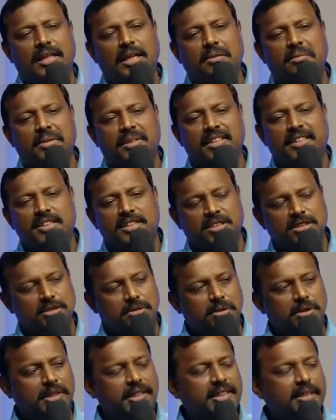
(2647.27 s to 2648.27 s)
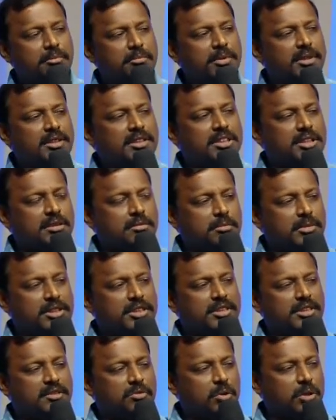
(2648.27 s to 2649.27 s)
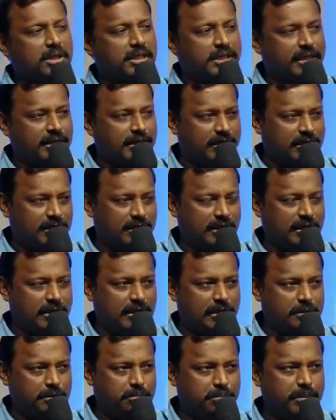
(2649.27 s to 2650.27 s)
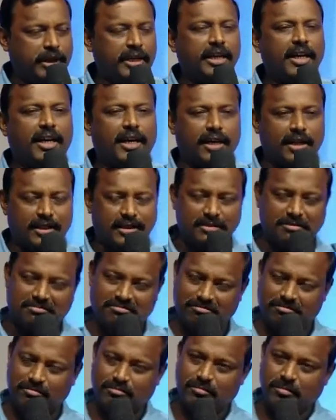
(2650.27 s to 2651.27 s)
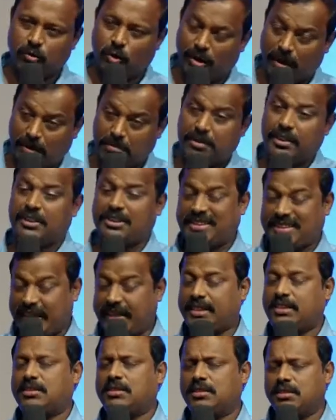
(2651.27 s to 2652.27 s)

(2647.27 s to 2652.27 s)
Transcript: Now he is doing a mission work in the Bihar. One of the states,